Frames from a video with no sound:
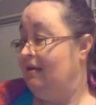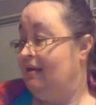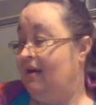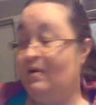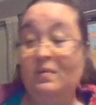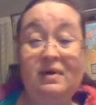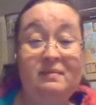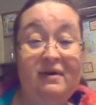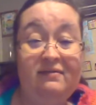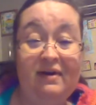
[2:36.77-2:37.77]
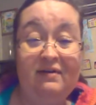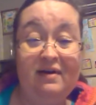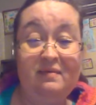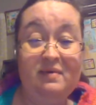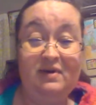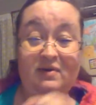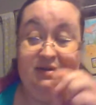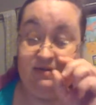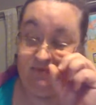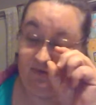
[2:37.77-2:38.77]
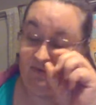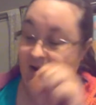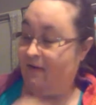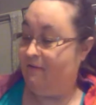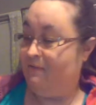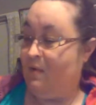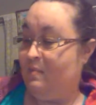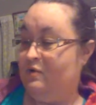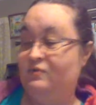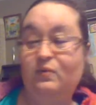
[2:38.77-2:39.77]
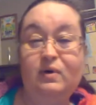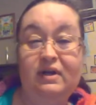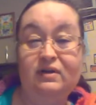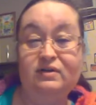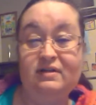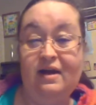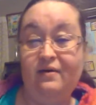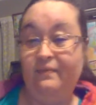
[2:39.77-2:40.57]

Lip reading: They are one of my favorite. I've been using them for like almost 4 years now.